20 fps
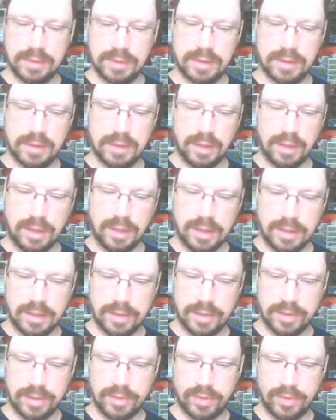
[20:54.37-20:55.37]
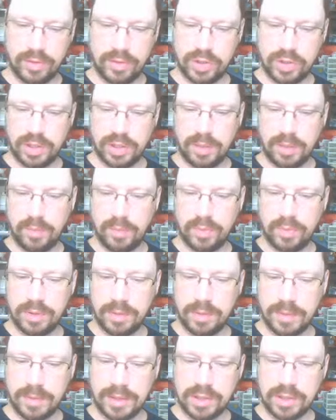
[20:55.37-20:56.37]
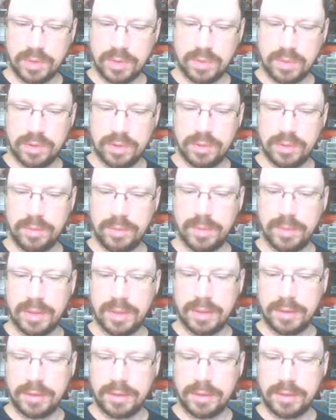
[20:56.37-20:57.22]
a shape with the magic wand, but